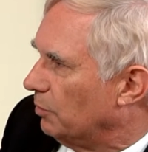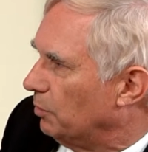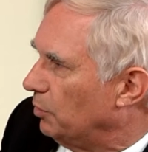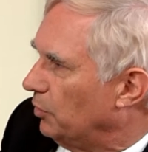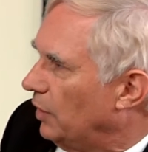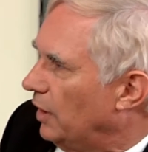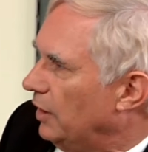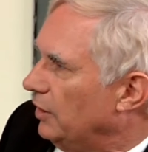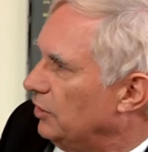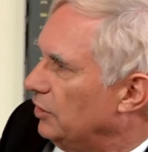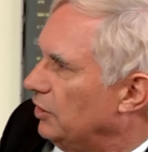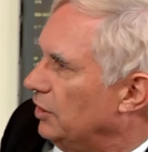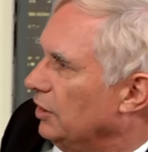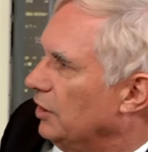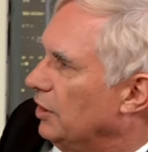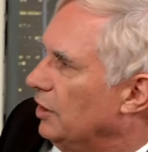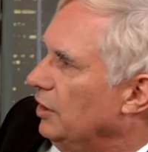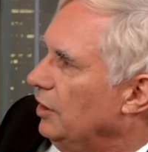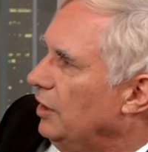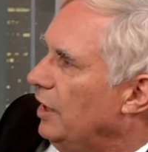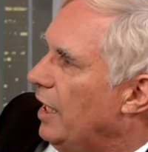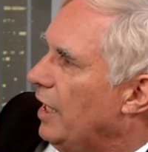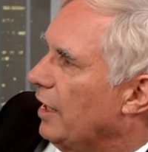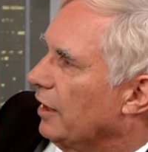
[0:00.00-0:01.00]
place to
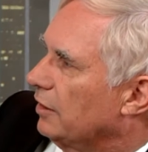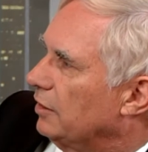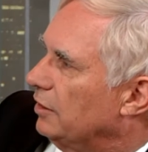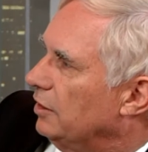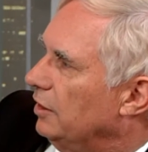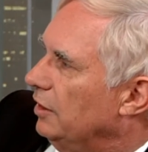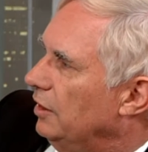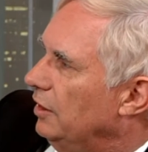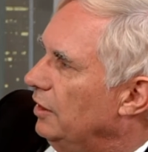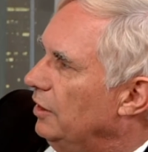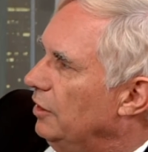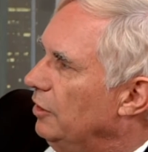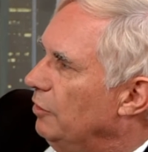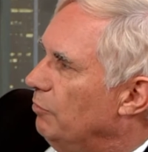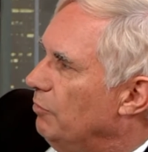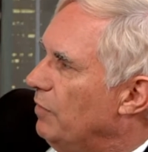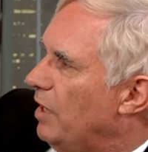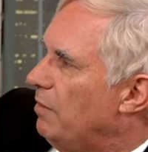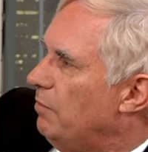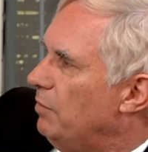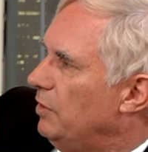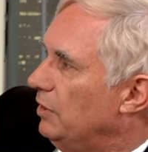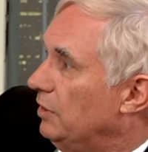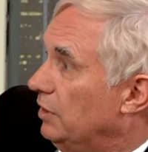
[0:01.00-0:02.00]
connect
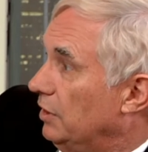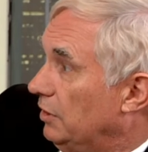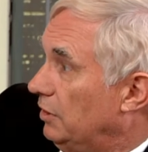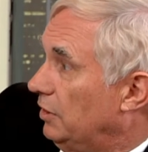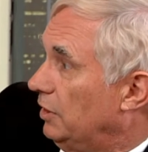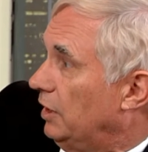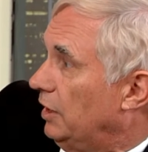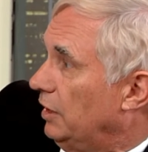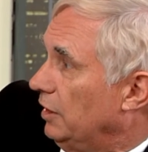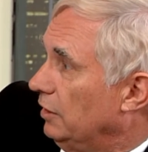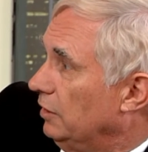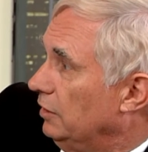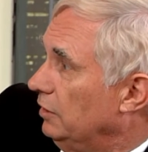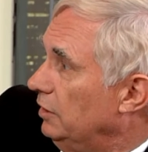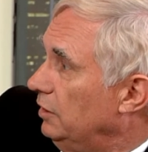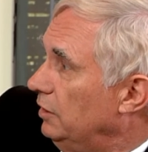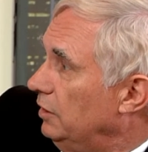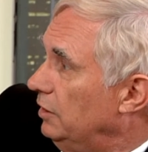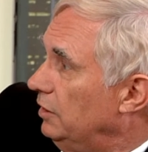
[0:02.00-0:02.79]
maybe the thing